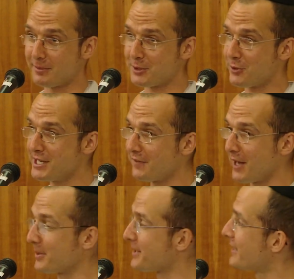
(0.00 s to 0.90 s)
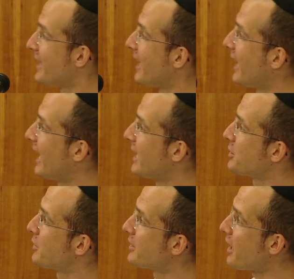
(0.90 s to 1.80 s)
trees of elements. And
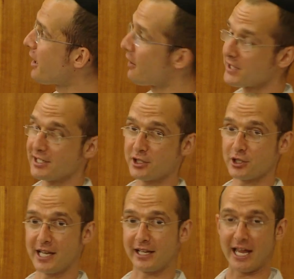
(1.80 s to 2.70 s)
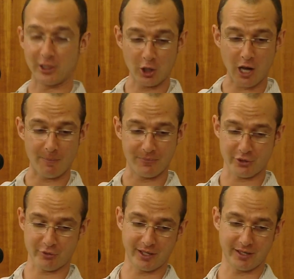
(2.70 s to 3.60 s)
so the .of essentially is just saying, hey, look up the
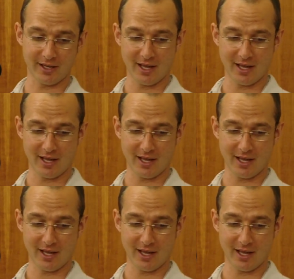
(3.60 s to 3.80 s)
tree.